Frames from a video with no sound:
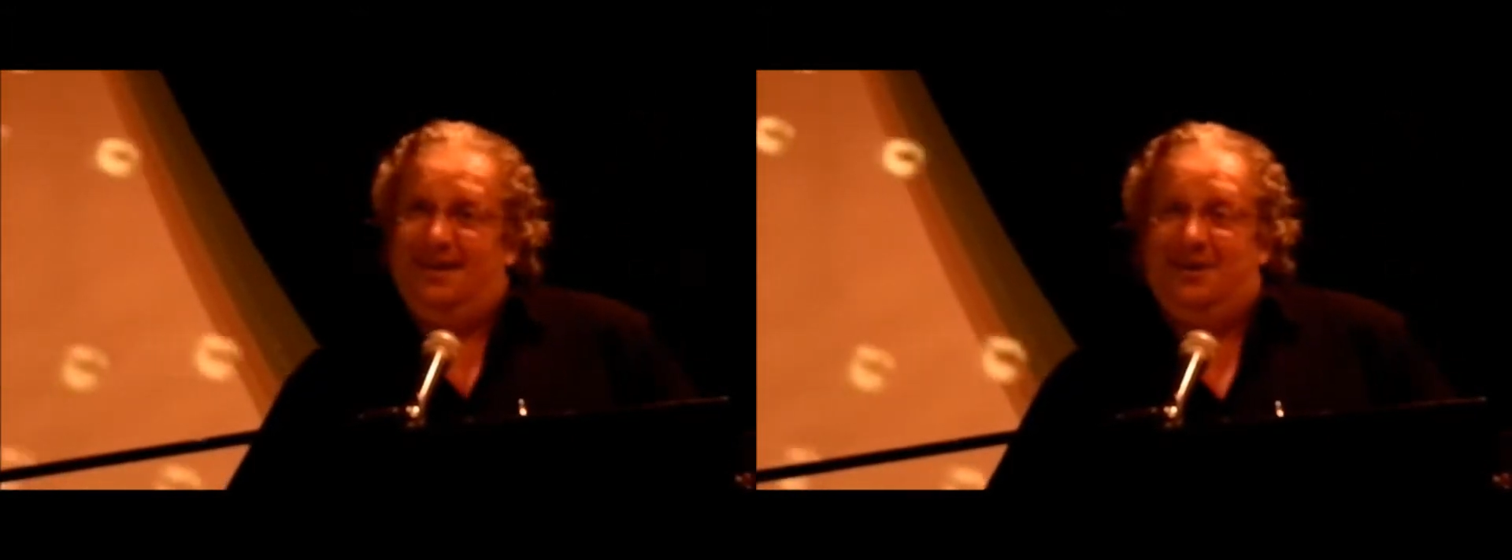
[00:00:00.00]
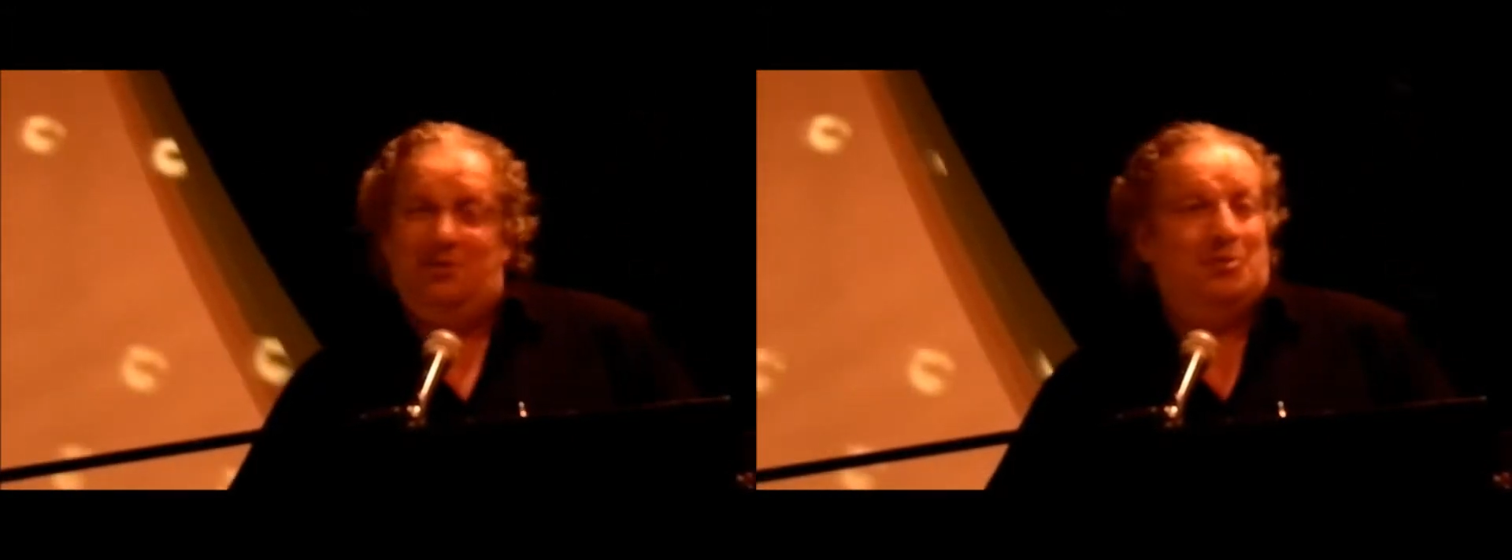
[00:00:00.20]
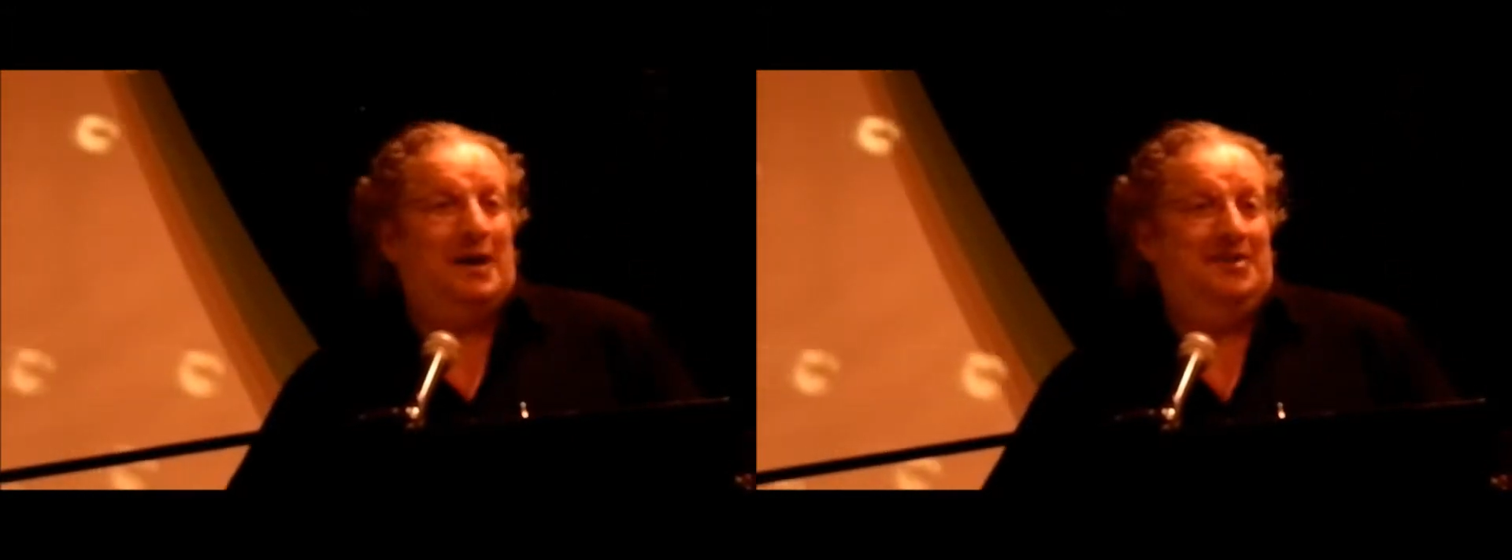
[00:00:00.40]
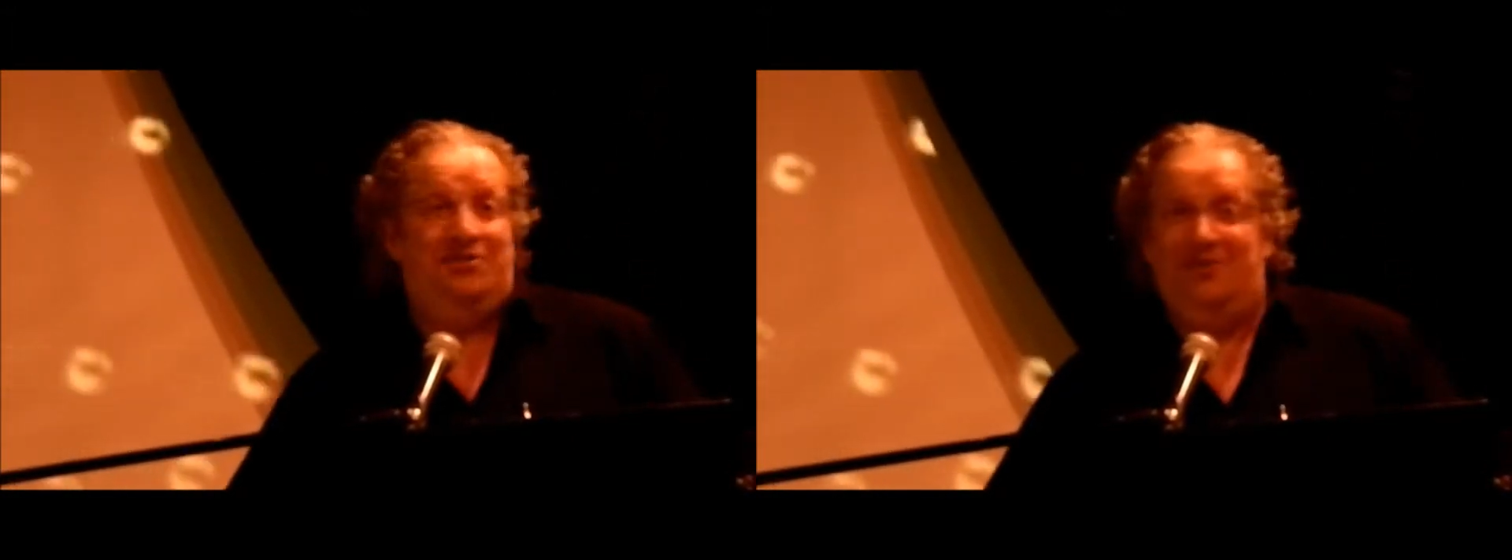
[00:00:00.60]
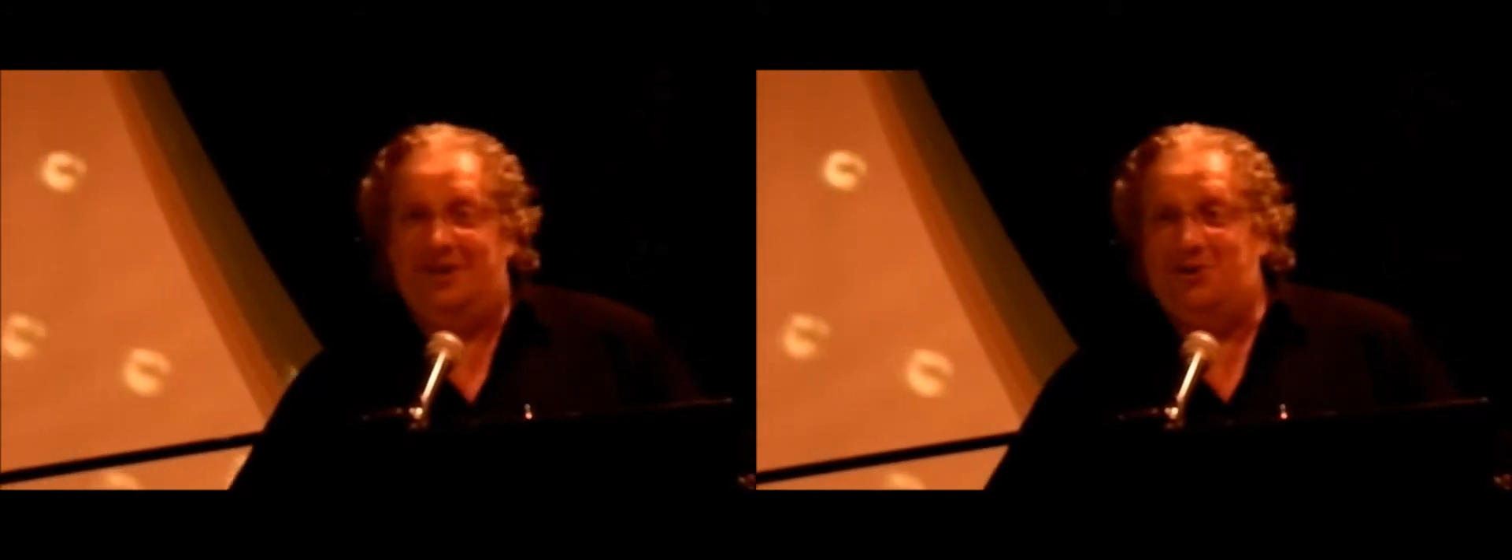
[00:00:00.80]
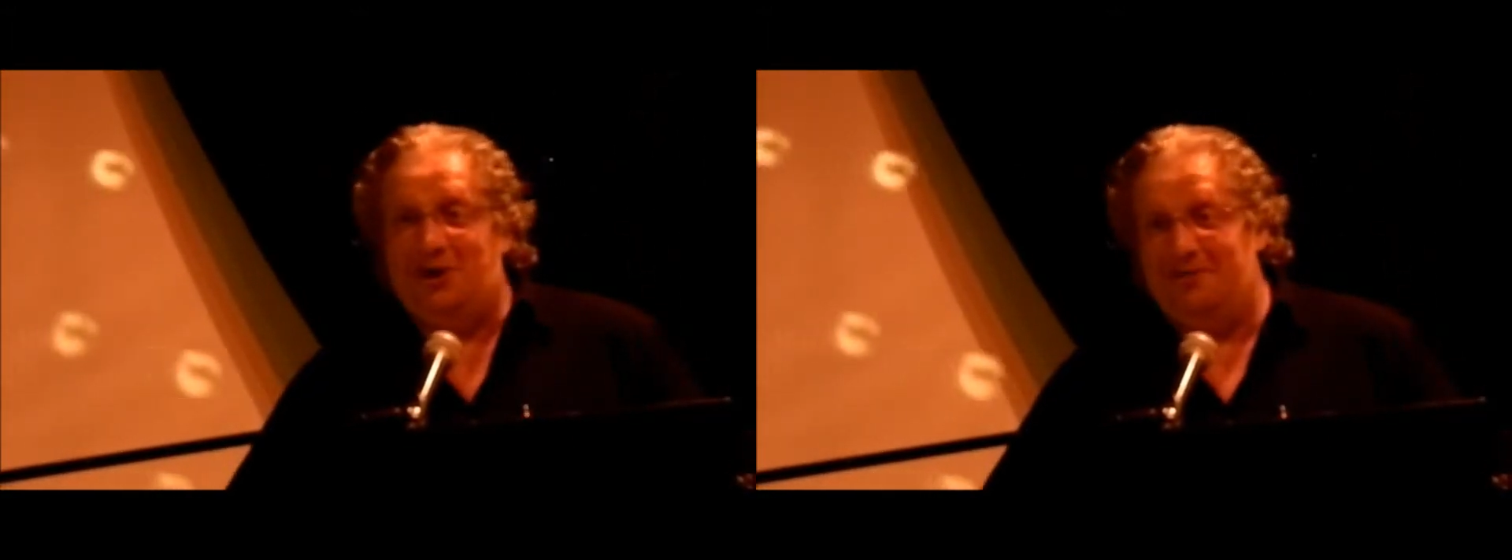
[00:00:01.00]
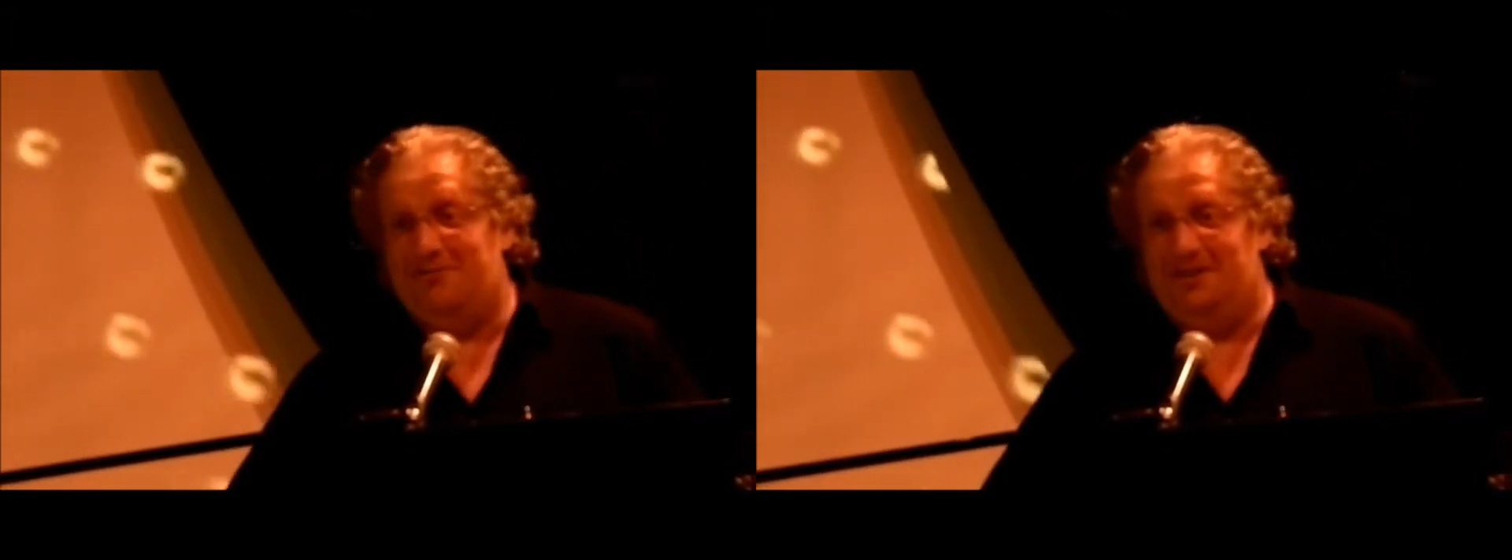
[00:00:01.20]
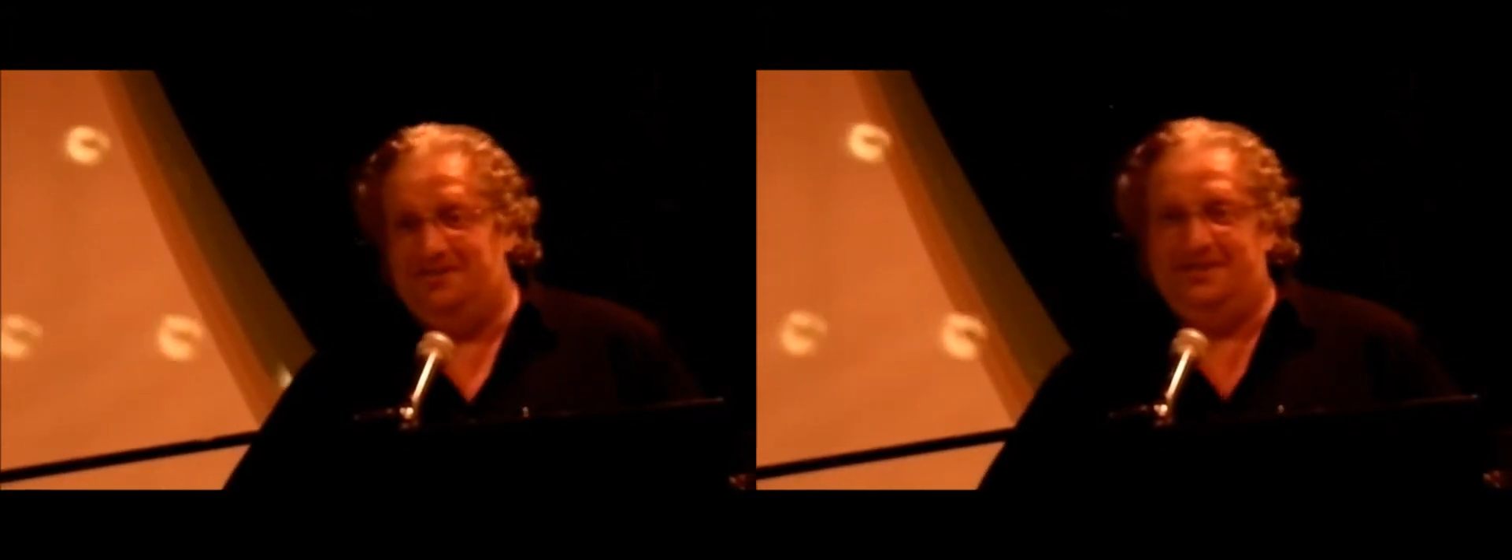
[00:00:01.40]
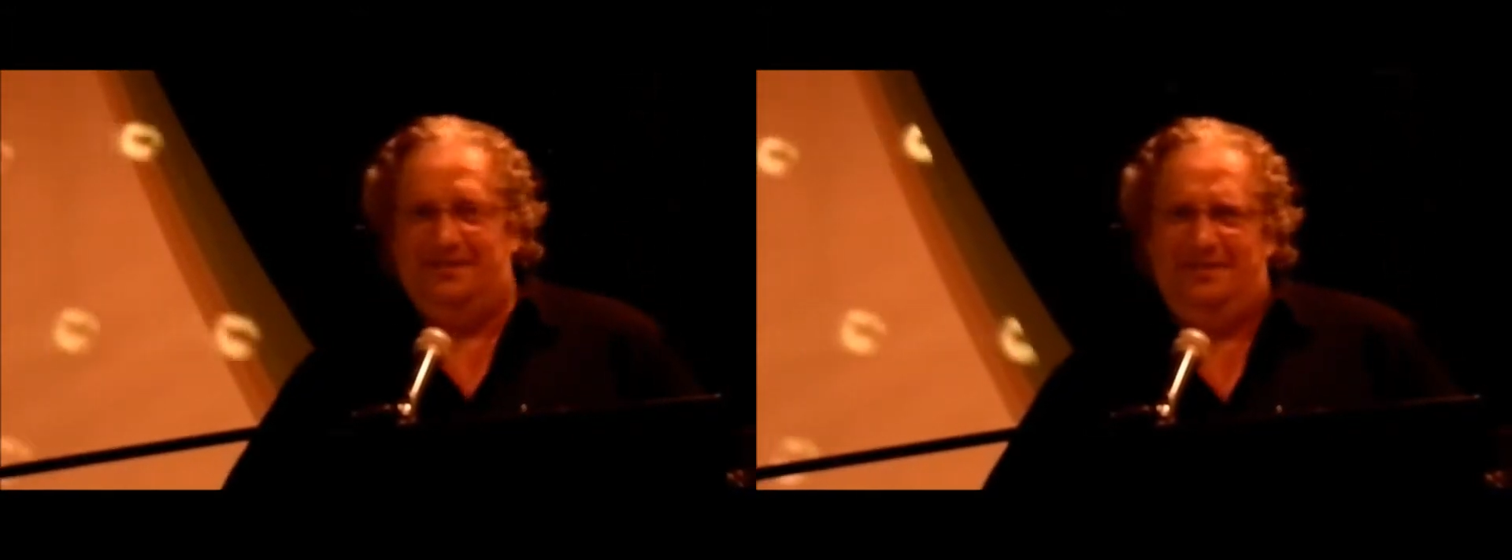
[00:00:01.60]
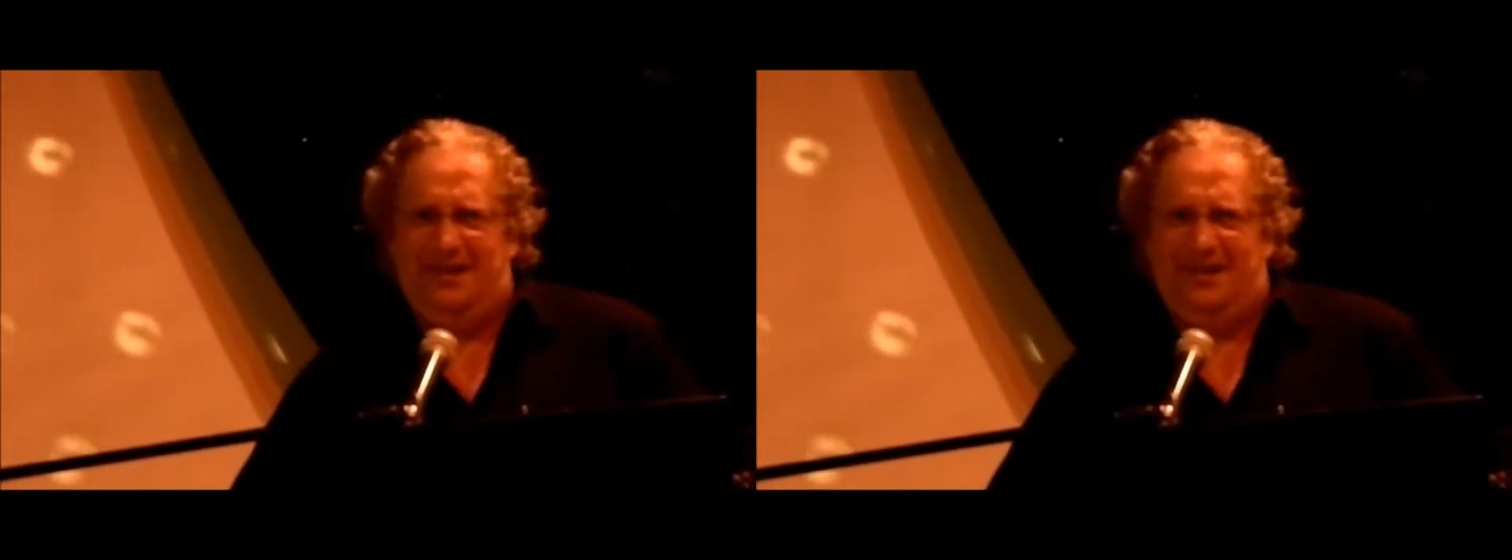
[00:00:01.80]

I went away to a conference, the